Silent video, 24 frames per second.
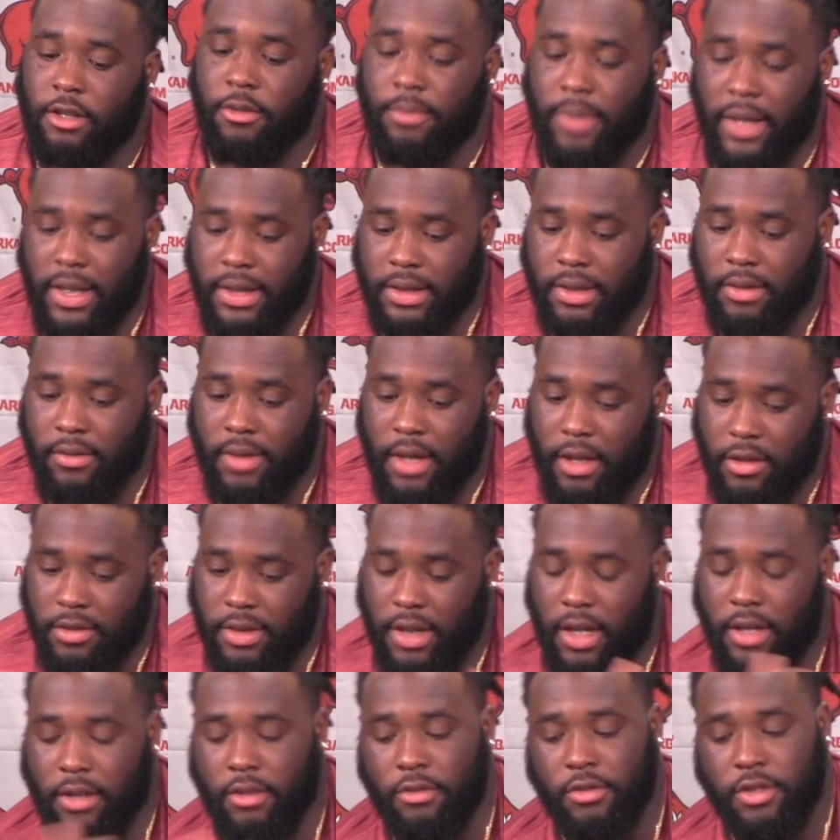basically what I was
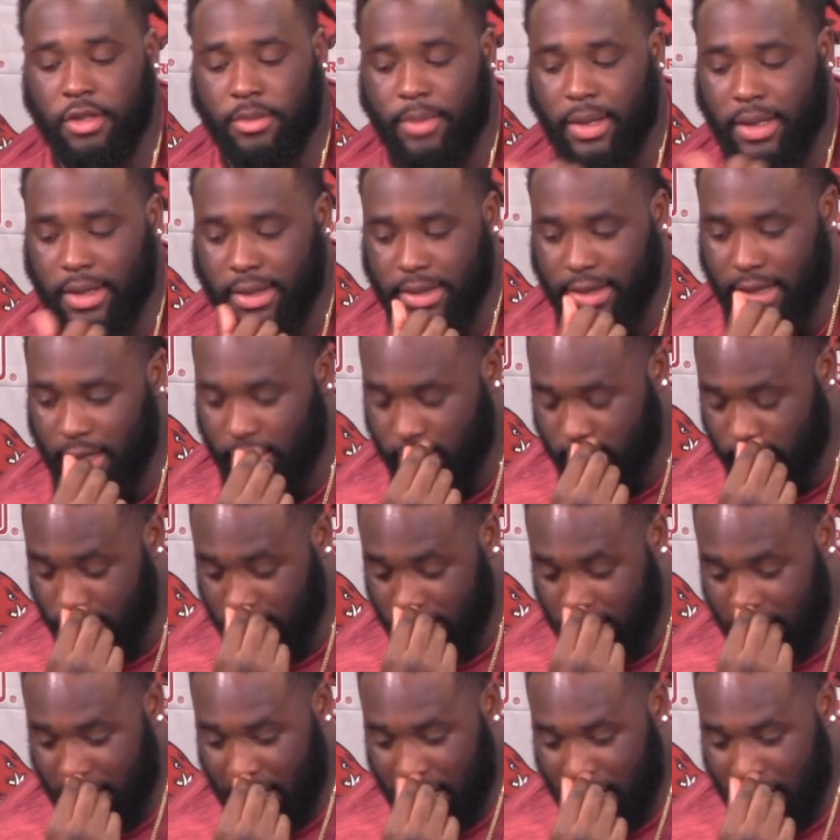trying to do was just make the tackle.